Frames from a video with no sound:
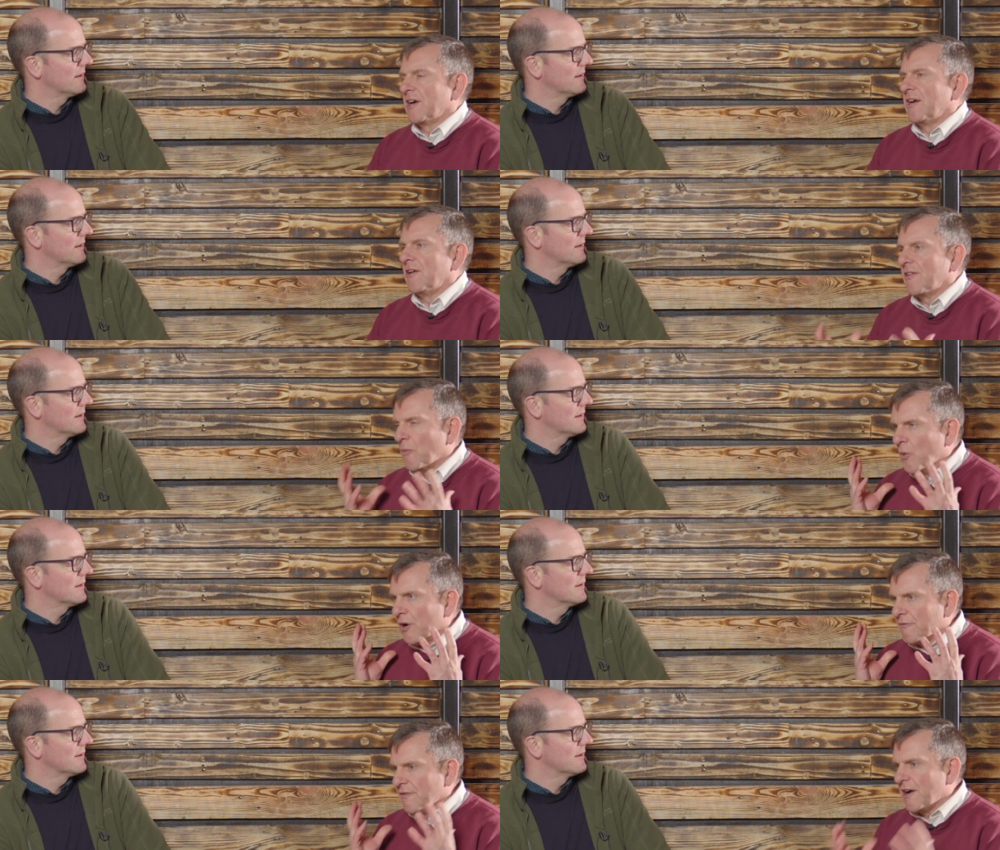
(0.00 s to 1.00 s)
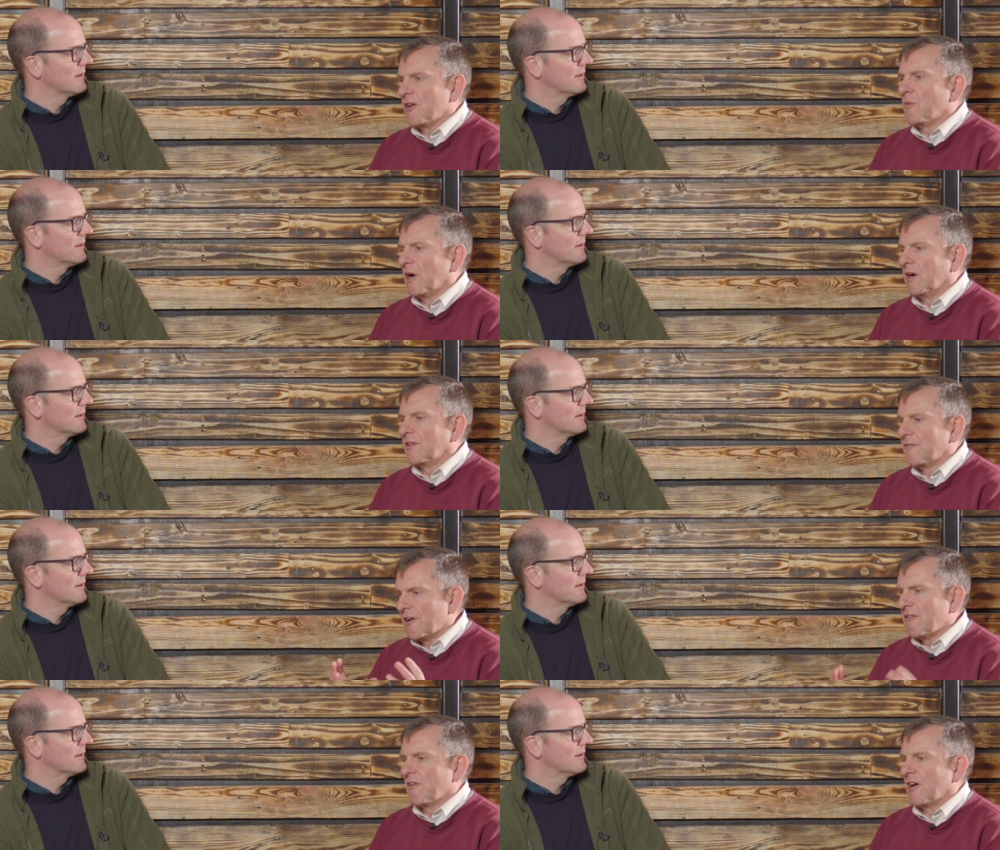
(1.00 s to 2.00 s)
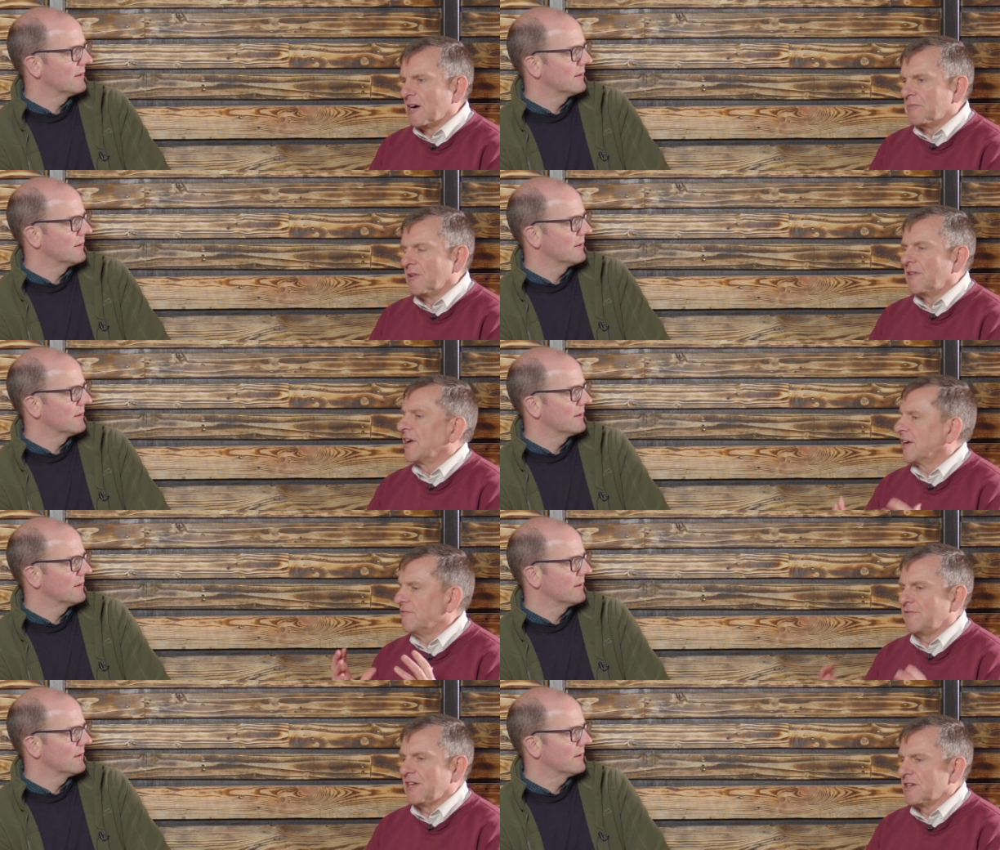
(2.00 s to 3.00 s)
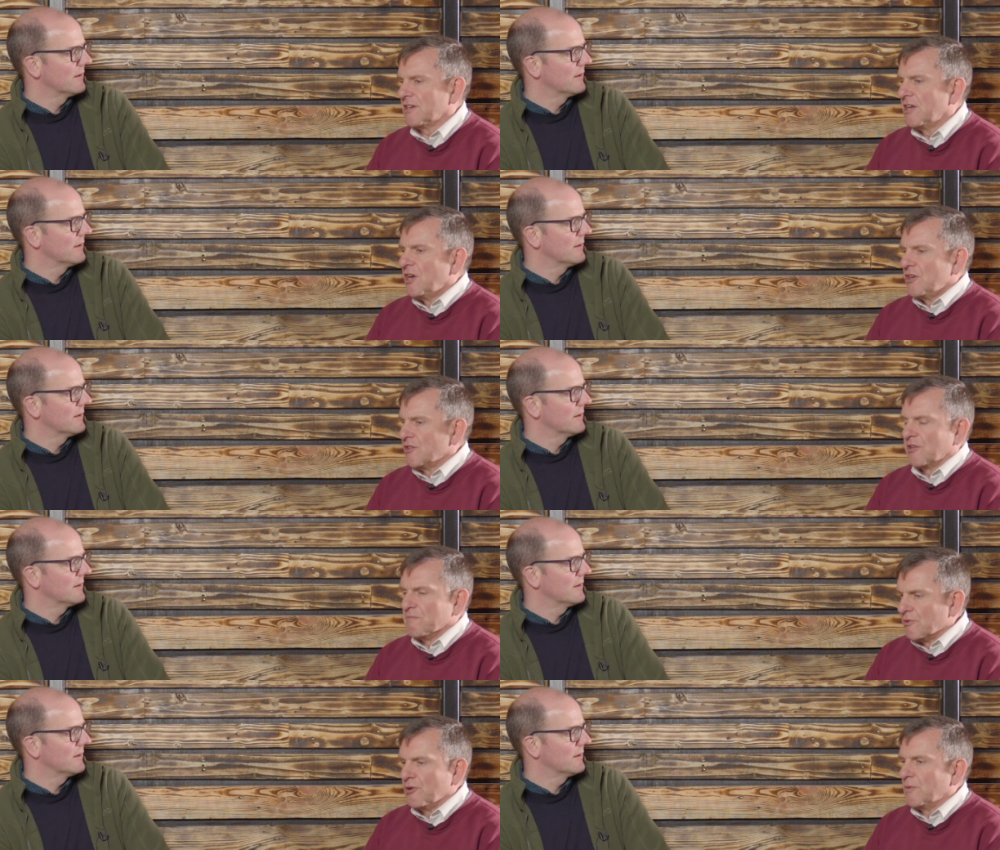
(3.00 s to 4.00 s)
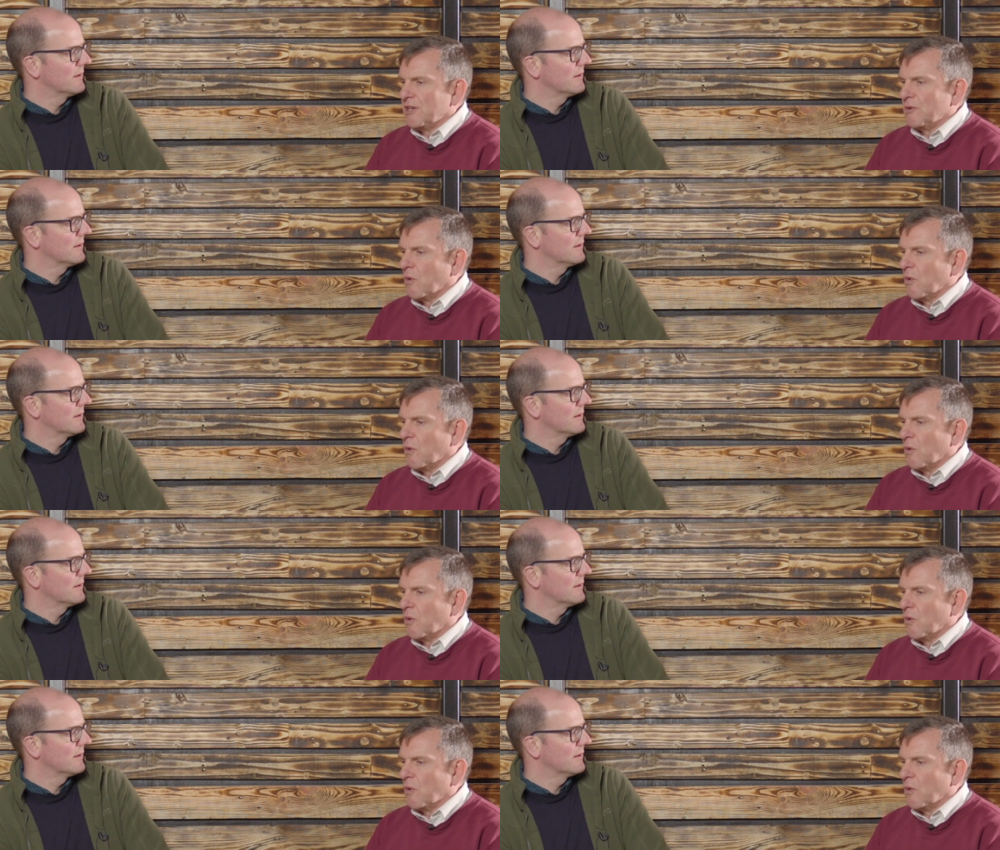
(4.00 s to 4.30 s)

Speaker 1: They they work very well. They're very reliable. They're convenient. You can brew when you